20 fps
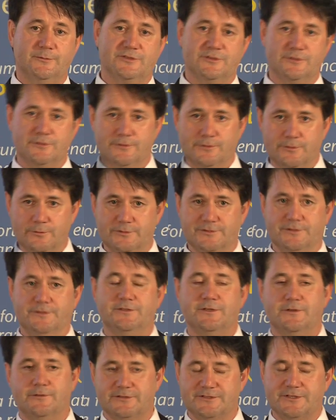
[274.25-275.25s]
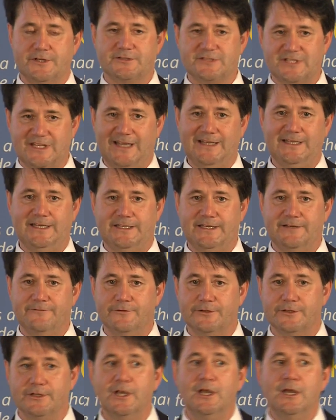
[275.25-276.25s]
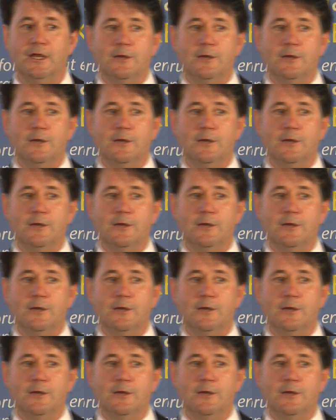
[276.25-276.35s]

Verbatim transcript: so those are, are, are slightly different.